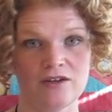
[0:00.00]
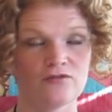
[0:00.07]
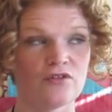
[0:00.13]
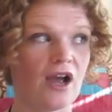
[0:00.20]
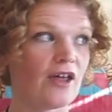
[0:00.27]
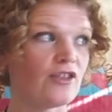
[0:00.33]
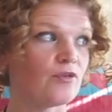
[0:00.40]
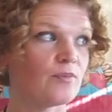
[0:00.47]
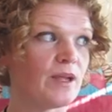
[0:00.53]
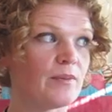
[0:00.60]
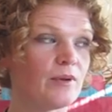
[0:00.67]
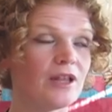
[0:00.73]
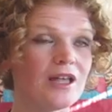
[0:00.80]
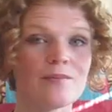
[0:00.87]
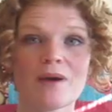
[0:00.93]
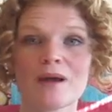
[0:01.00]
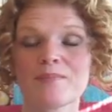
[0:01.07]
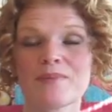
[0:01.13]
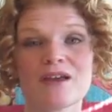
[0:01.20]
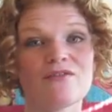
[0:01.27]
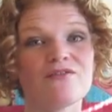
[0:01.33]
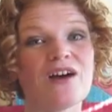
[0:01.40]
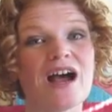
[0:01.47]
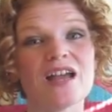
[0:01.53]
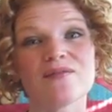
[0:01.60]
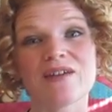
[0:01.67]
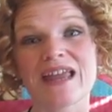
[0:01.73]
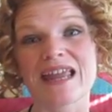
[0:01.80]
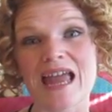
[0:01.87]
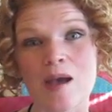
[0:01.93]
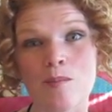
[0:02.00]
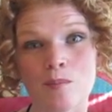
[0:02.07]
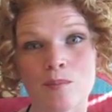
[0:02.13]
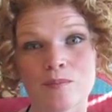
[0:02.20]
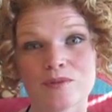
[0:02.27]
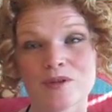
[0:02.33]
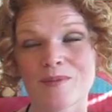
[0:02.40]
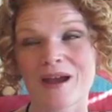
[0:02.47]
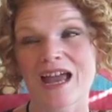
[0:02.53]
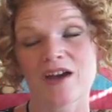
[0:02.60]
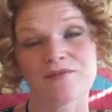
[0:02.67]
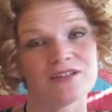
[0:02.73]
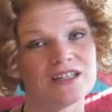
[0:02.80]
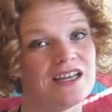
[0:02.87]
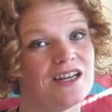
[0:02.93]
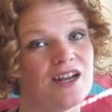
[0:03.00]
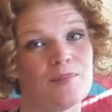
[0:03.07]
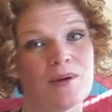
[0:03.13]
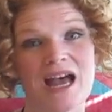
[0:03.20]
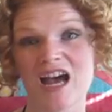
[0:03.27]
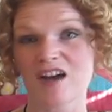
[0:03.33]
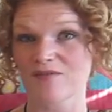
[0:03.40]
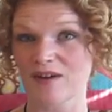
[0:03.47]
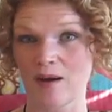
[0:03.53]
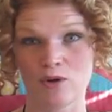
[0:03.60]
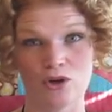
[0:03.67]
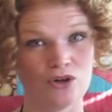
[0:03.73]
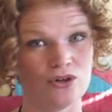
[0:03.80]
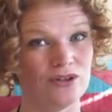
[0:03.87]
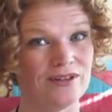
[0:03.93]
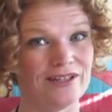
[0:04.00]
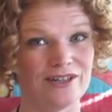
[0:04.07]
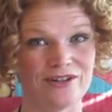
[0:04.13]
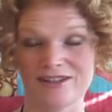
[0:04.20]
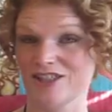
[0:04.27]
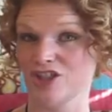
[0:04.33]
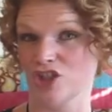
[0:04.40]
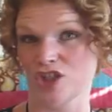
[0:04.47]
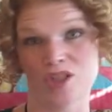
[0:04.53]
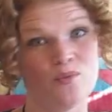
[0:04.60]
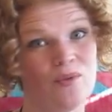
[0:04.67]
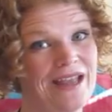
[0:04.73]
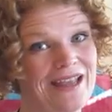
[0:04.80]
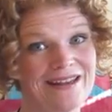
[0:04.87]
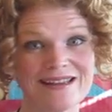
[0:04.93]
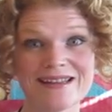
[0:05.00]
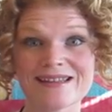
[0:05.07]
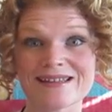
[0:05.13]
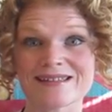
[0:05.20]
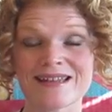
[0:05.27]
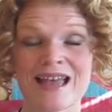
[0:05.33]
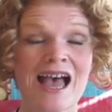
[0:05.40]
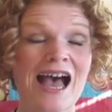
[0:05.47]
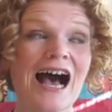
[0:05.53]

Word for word: For other people, it might be at five A M You might have to get up a half hour earlier. It's just the way it is.